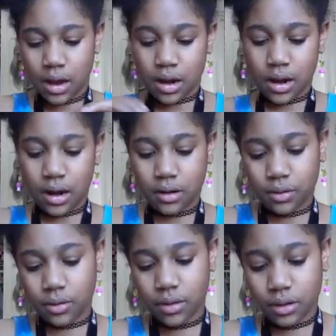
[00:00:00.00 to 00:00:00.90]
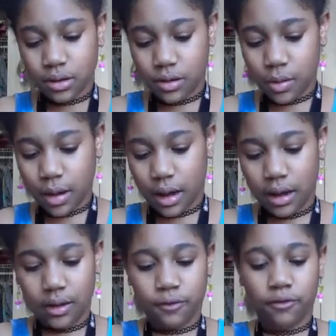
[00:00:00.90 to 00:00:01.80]
now you
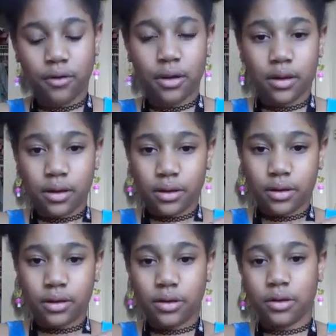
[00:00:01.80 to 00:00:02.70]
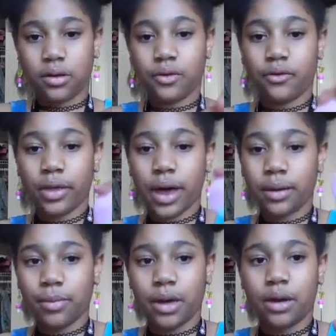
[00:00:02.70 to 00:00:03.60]
have your
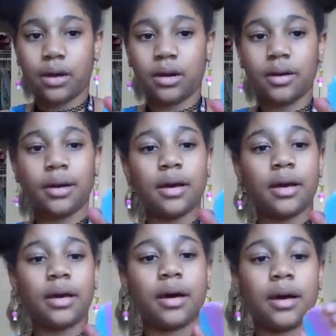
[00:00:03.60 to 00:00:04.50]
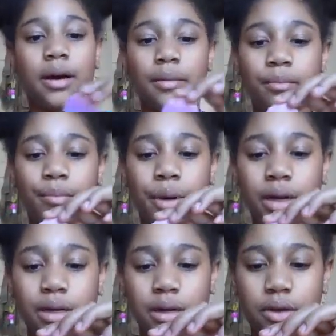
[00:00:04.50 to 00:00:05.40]
flag pin.
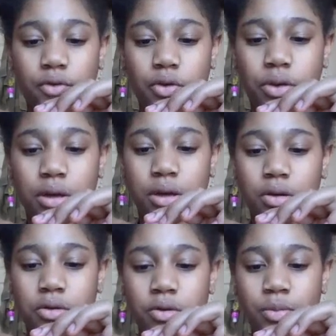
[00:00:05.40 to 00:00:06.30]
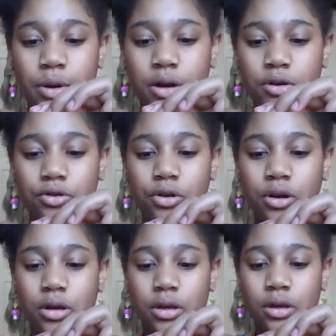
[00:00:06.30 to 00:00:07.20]
But if you think you do better
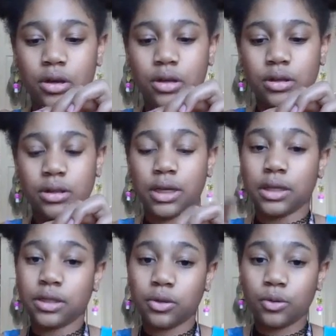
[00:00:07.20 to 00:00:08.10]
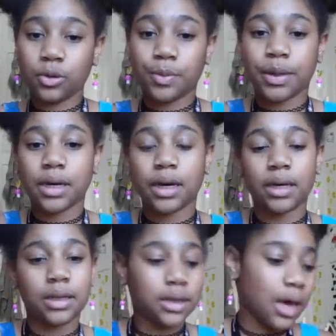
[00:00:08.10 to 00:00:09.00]
drawing, stay tuned
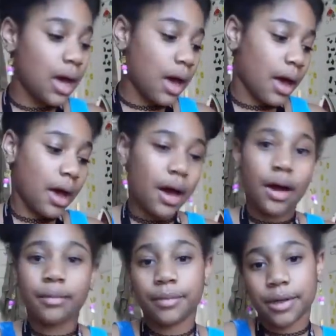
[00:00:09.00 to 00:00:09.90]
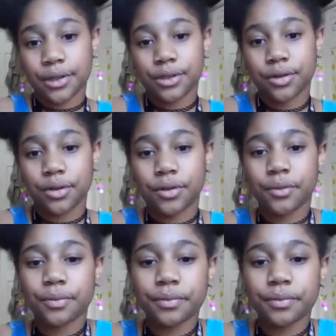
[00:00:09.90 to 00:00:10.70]
because I'm gonna show you.